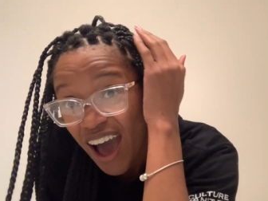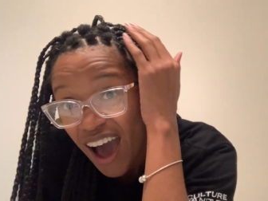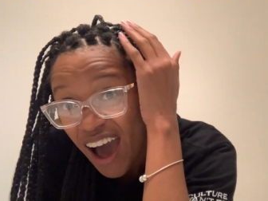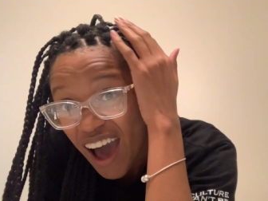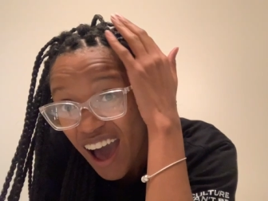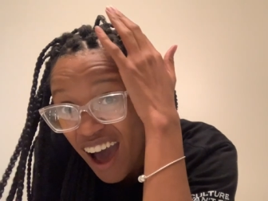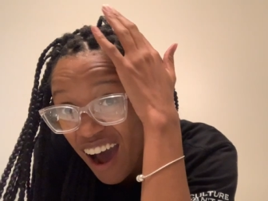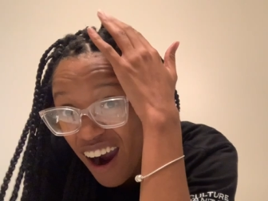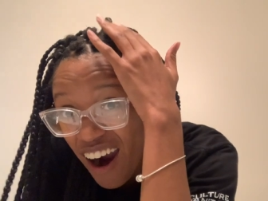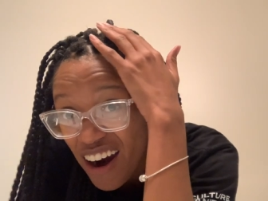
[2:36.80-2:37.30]

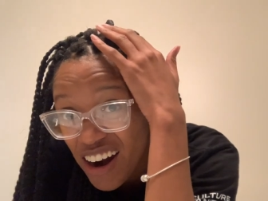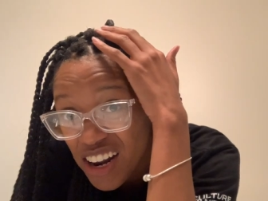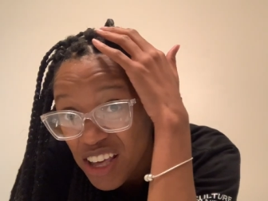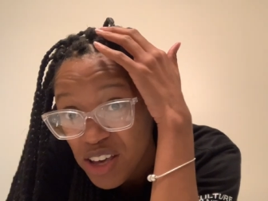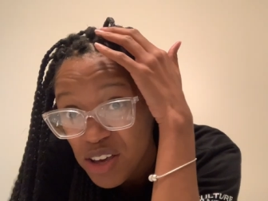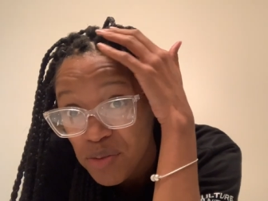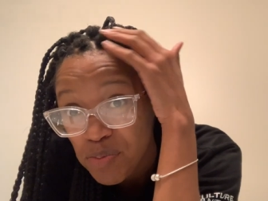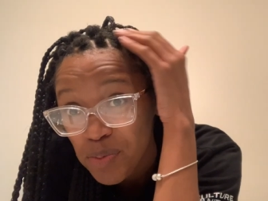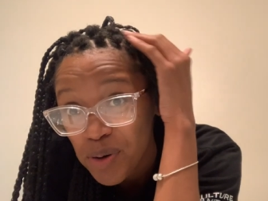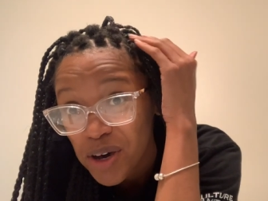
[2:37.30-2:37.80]
I
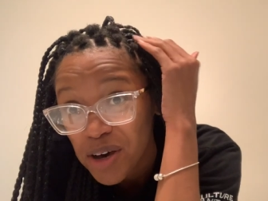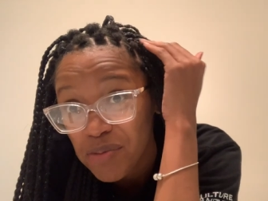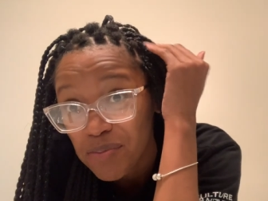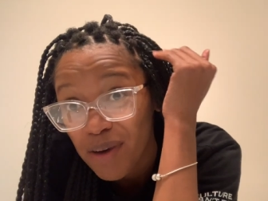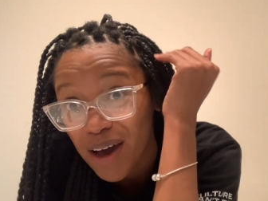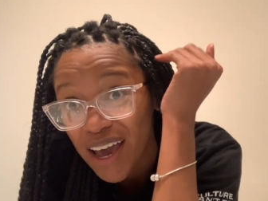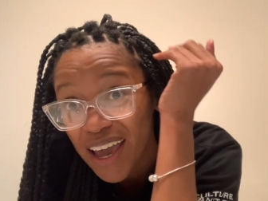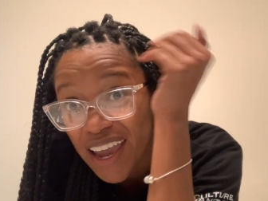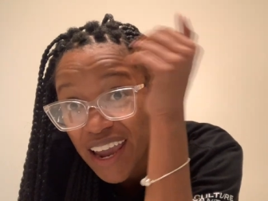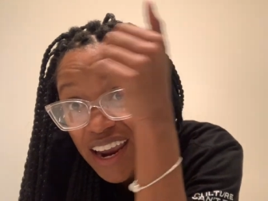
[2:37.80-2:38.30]
already put
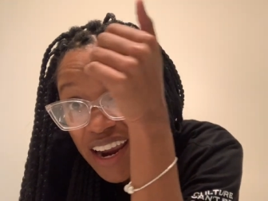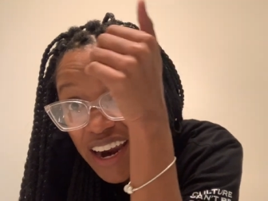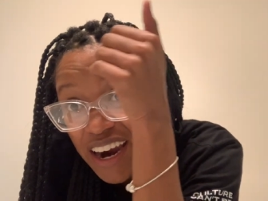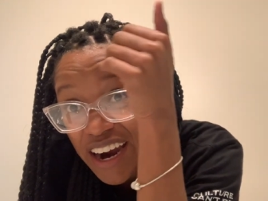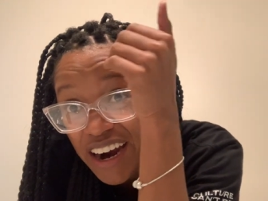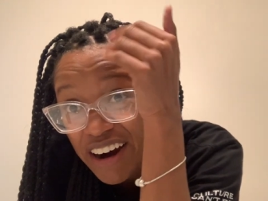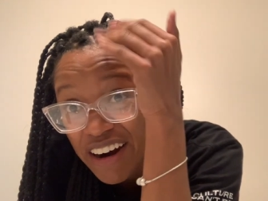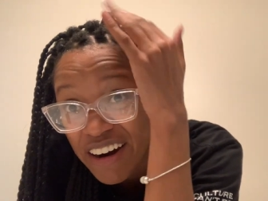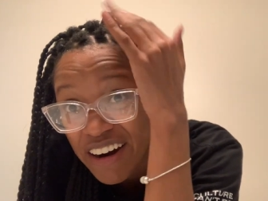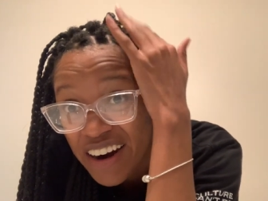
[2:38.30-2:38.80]
my
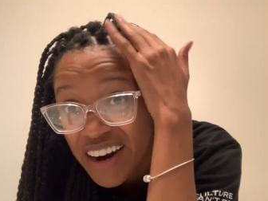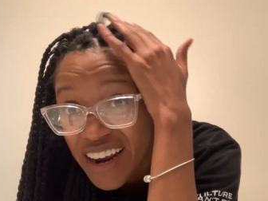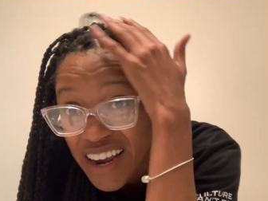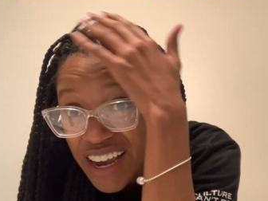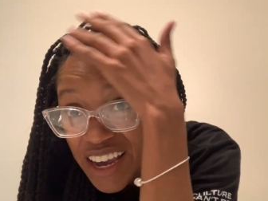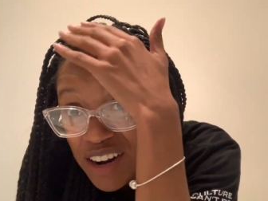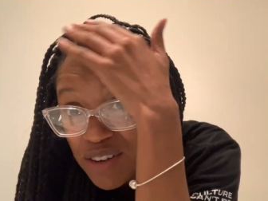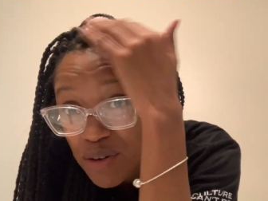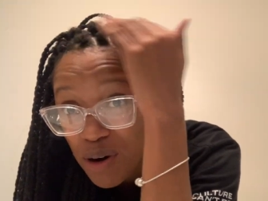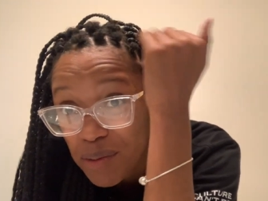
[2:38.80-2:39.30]
hair
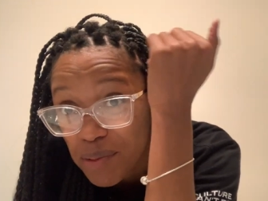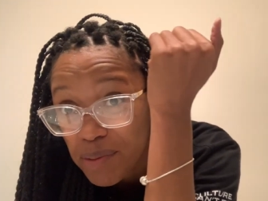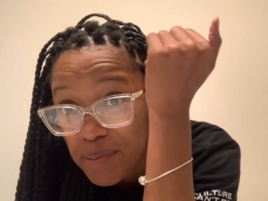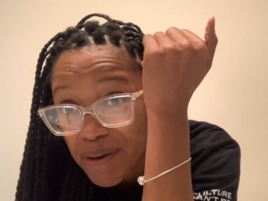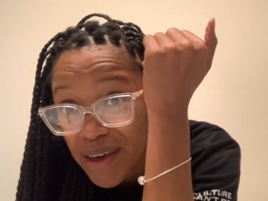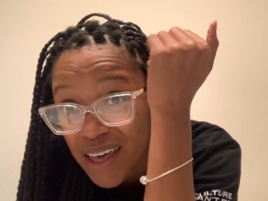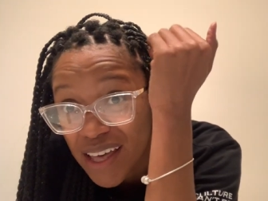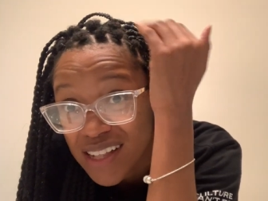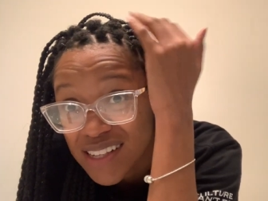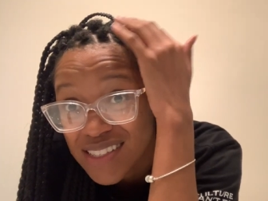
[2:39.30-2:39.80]
in rubber
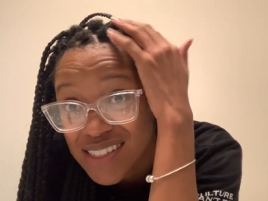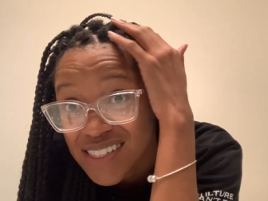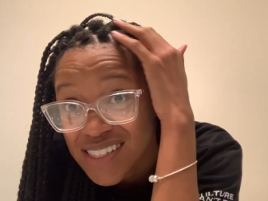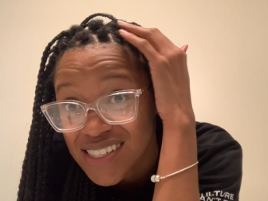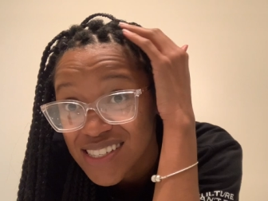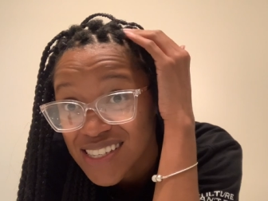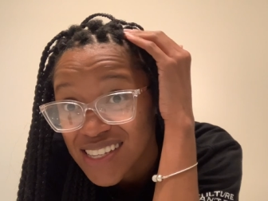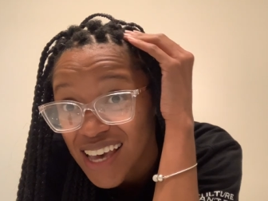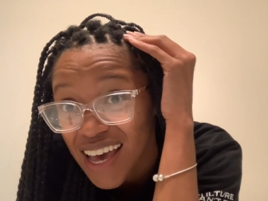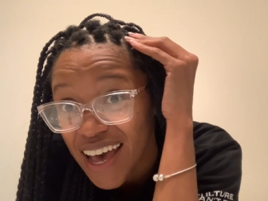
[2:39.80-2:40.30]

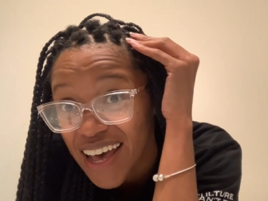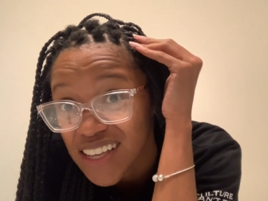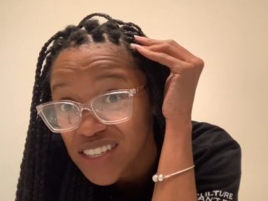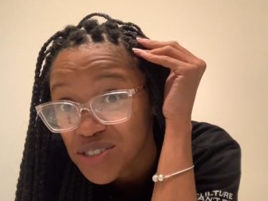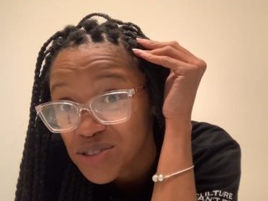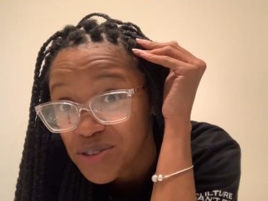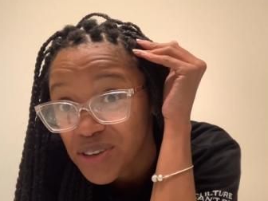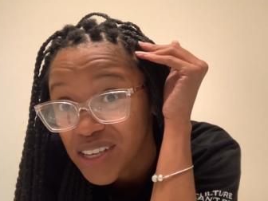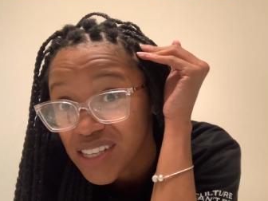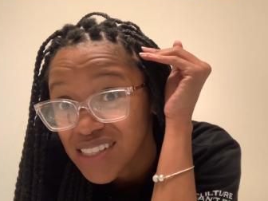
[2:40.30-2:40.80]
bands, as
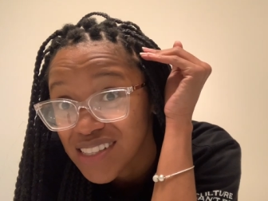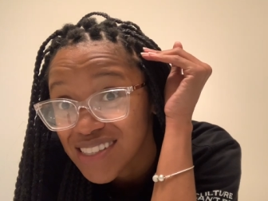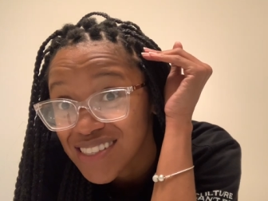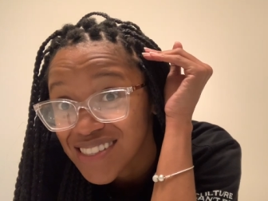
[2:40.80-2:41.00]
you can